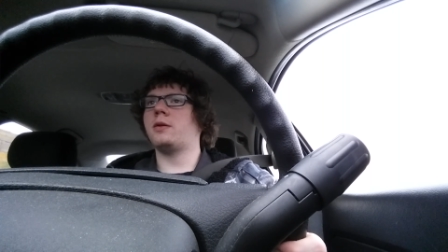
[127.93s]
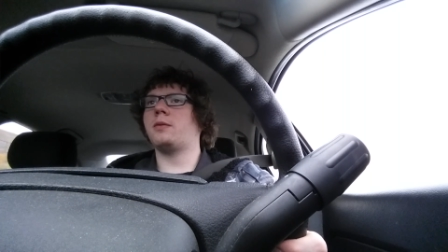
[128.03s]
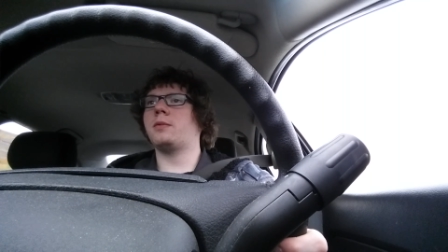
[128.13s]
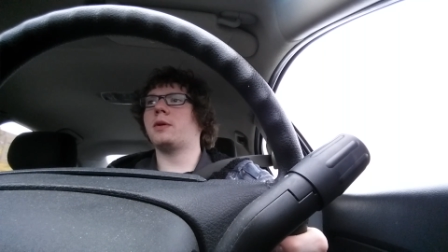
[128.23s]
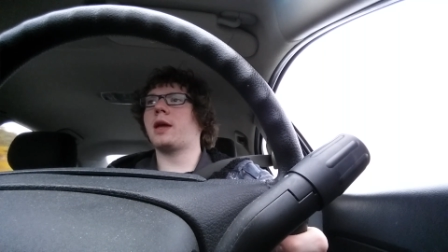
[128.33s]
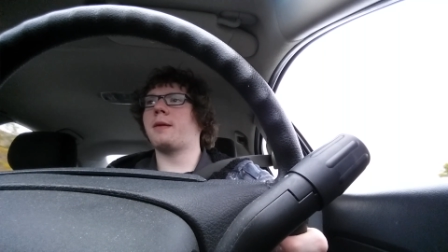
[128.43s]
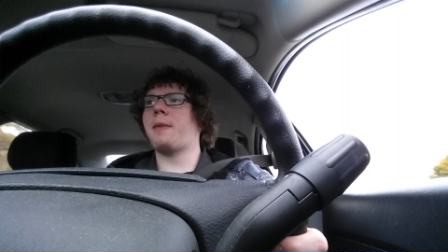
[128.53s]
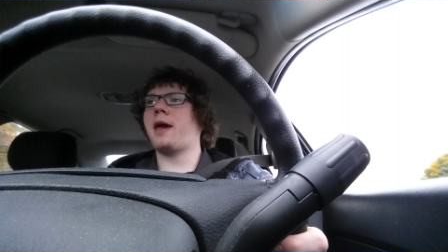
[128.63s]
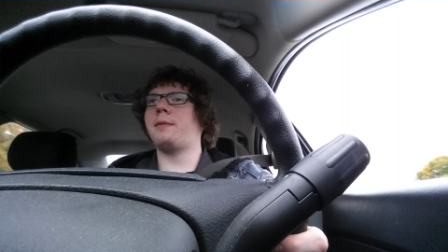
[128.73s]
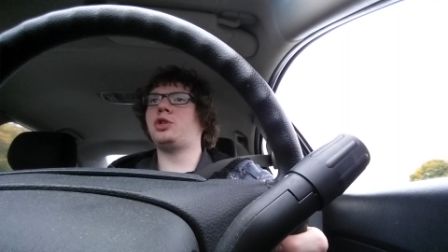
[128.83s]
Oh, We've got a
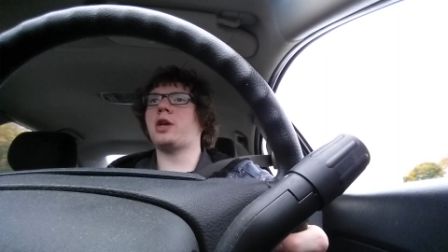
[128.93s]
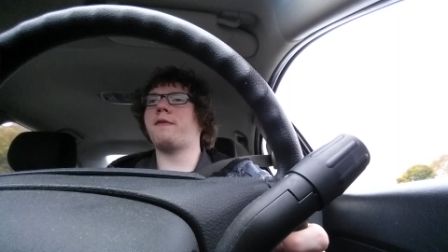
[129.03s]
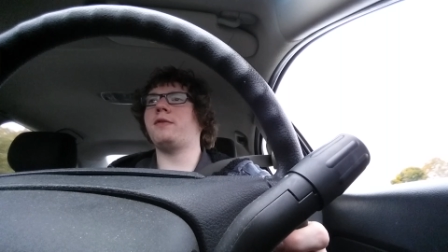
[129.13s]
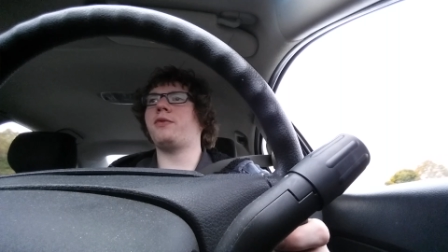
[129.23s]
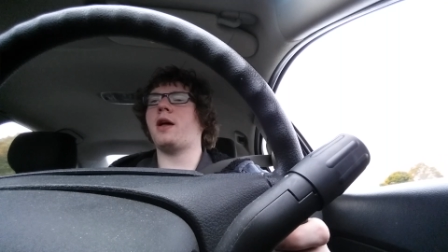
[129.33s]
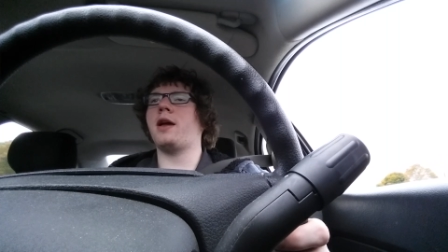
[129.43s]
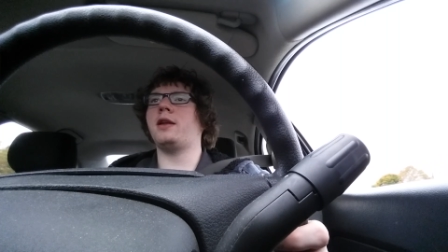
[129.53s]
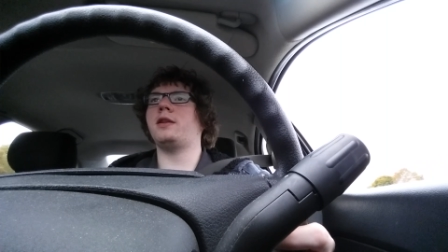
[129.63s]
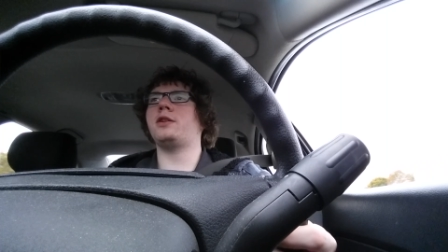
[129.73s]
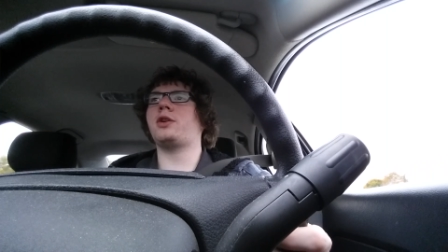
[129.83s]
mad Chevy
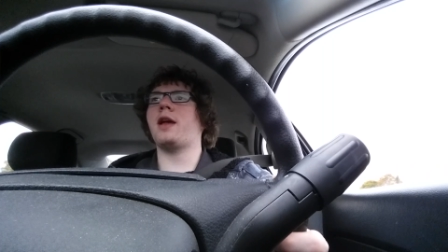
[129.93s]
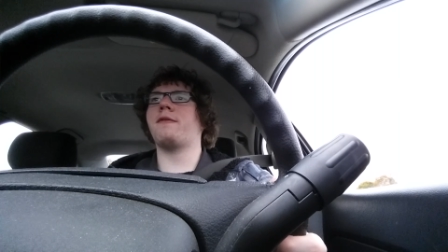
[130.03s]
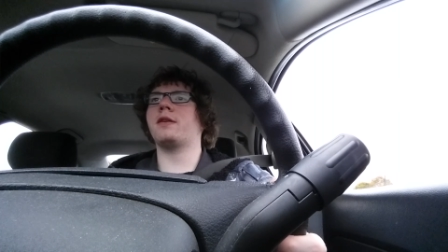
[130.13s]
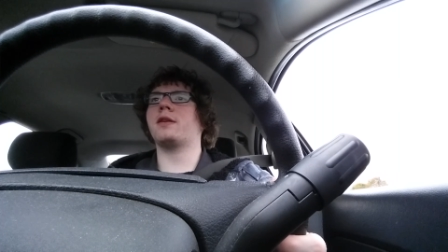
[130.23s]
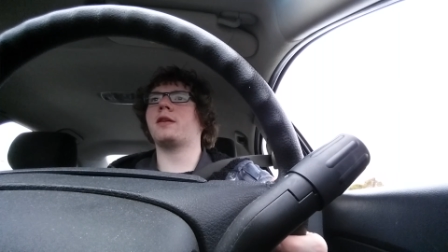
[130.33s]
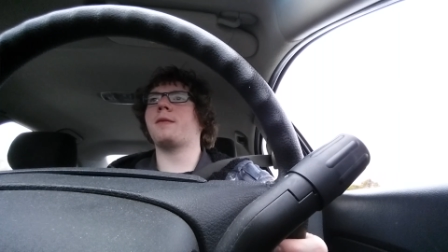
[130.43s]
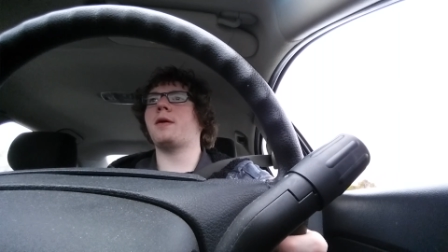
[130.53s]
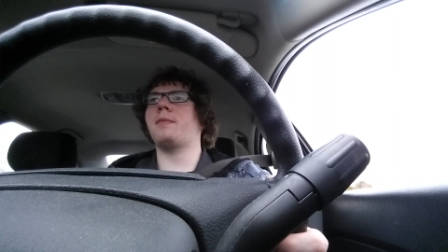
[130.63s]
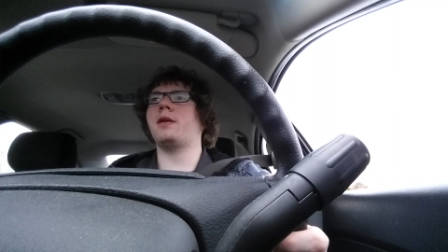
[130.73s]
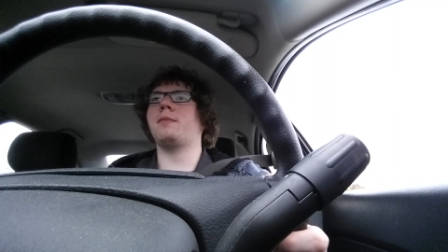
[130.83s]
flying into traffic. Come
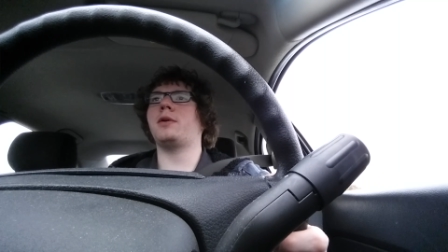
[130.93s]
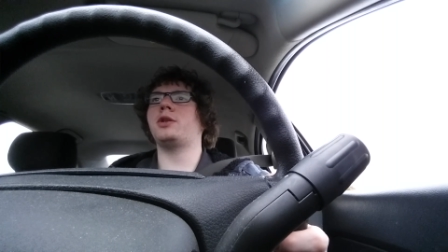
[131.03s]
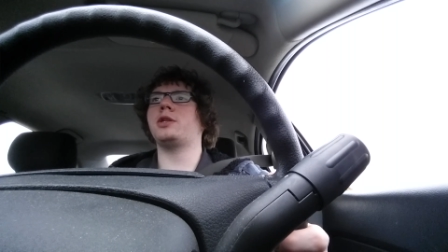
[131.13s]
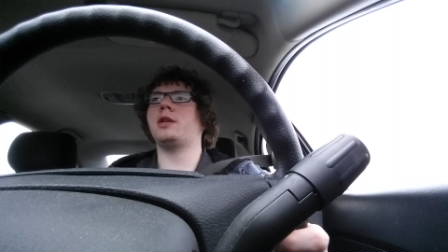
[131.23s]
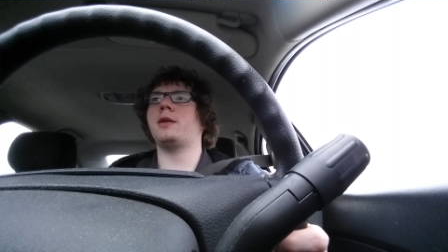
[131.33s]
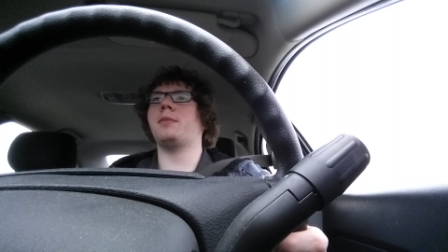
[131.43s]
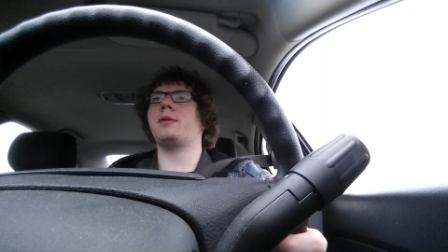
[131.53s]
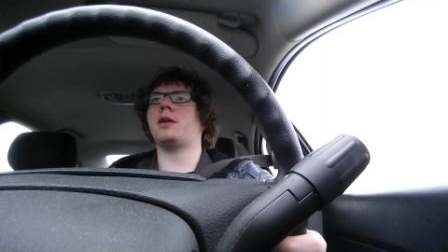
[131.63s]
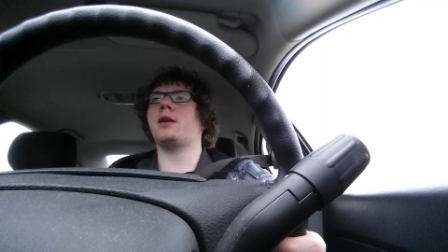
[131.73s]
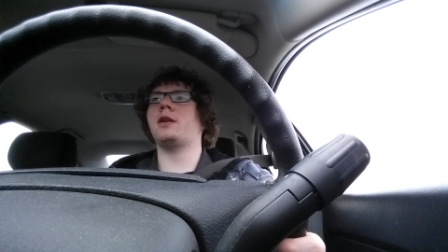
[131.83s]
on, buddy, merge in here,
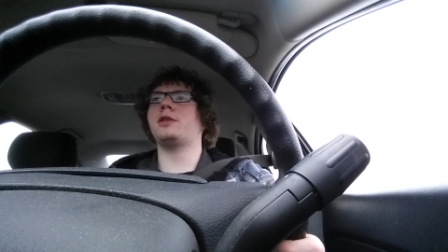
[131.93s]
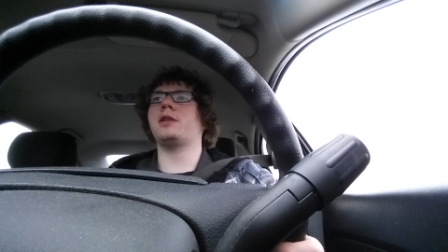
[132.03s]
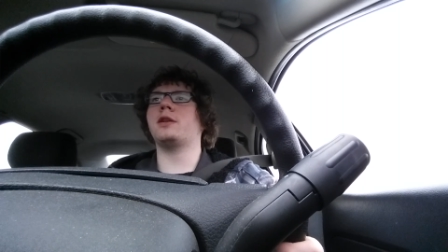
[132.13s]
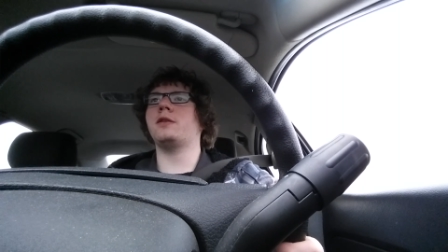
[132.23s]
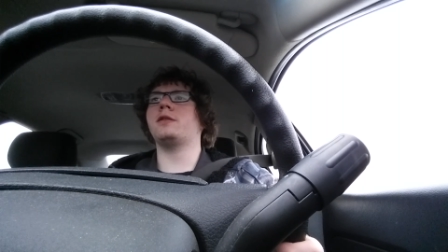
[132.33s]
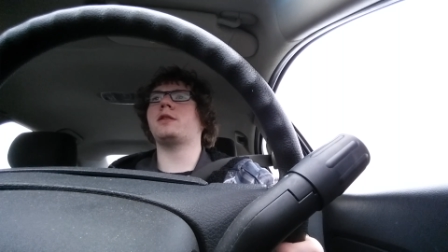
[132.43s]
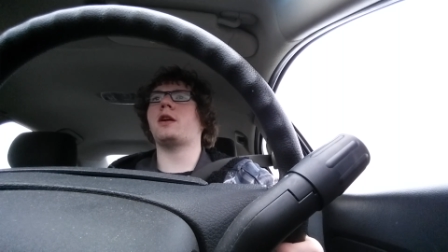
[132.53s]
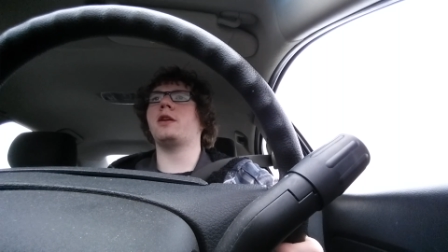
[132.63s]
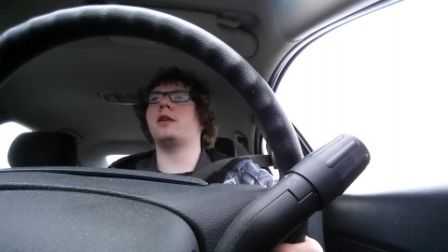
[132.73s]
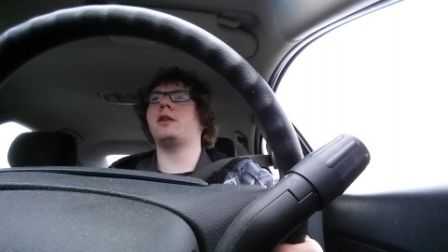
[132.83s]
but turn on your signals.
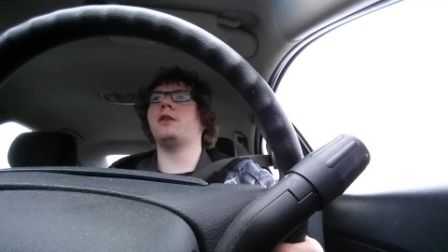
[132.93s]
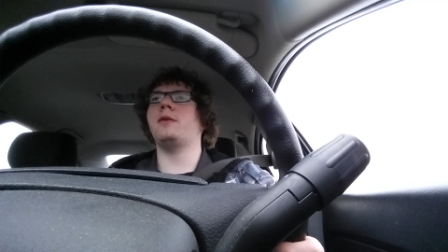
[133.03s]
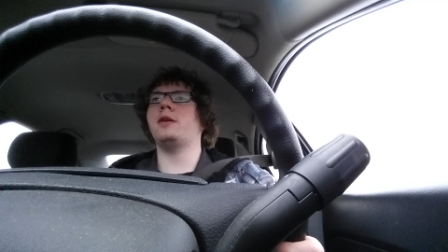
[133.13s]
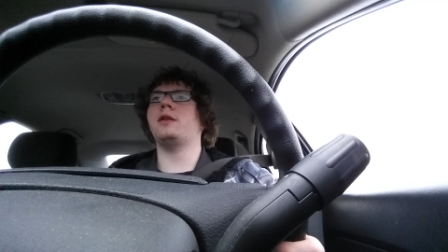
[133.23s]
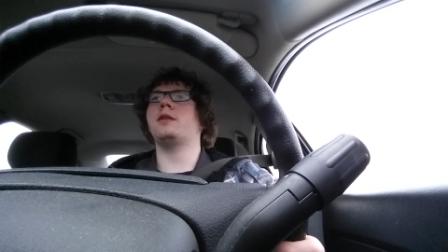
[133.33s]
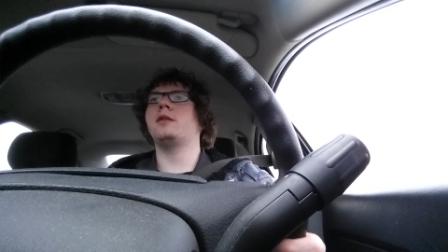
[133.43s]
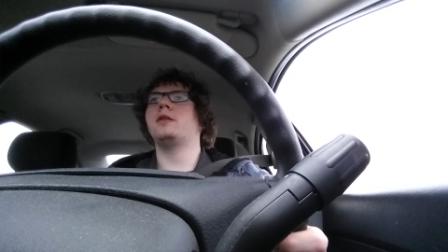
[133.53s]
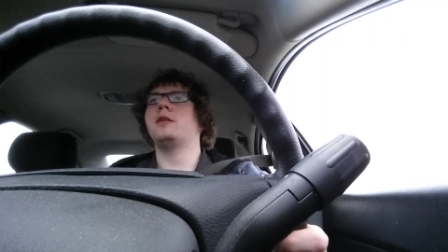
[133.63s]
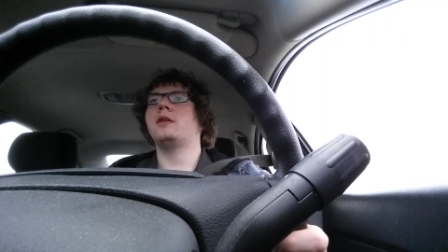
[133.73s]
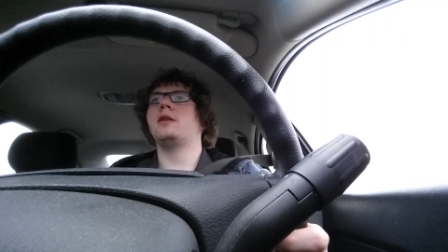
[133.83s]
Are you going to do it?
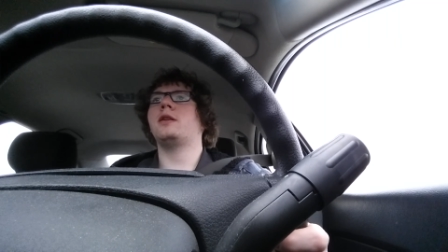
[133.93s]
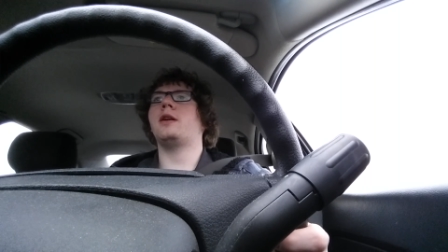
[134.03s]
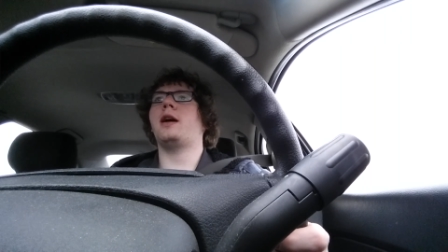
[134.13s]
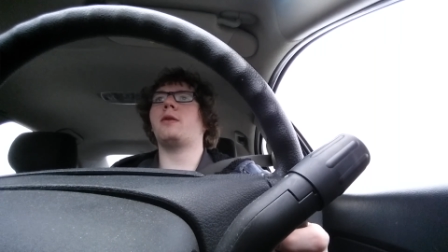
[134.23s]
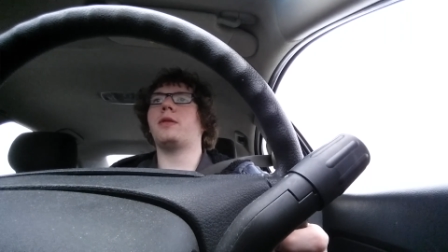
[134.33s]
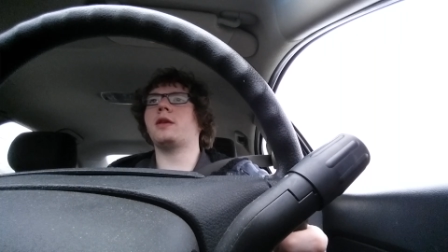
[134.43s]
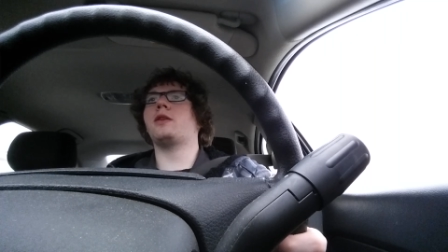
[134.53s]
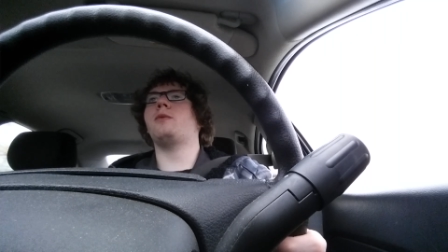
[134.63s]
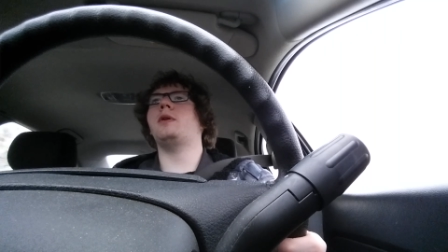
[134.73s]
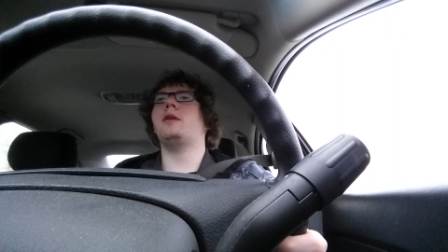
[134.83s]
I don't
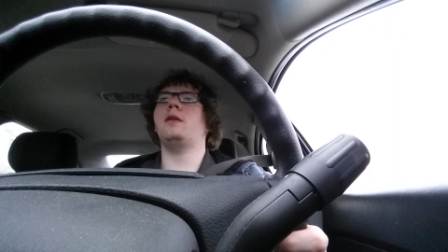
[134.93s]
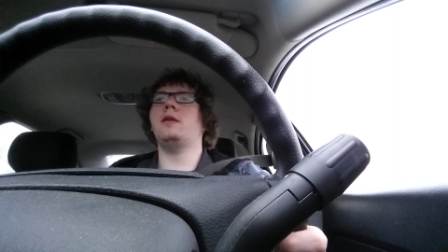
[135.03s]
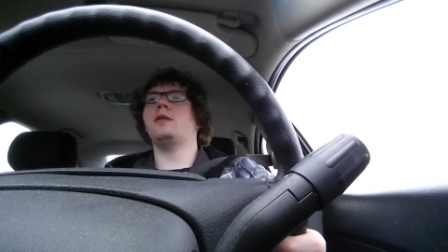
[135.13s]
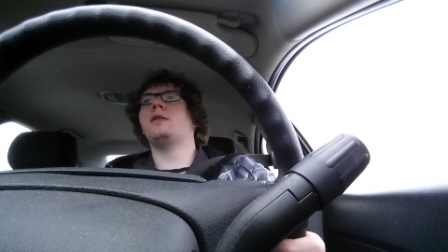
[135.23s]
think he will.